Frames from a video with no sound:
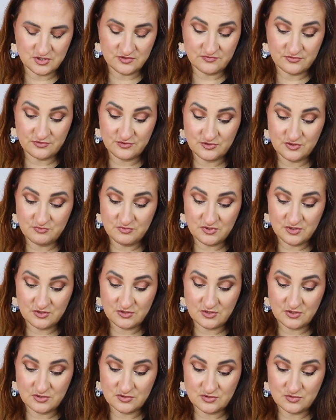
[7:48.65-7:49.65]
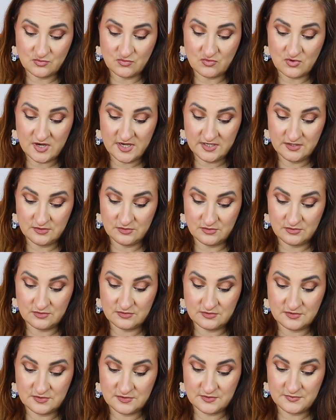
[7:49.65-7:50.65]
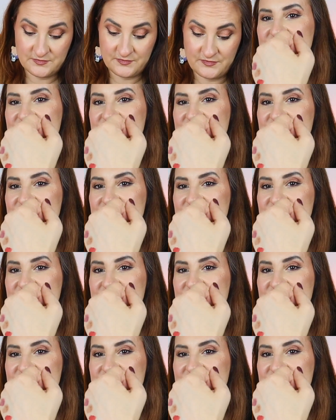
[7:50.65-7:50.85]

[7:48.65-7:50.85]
it for you because why not?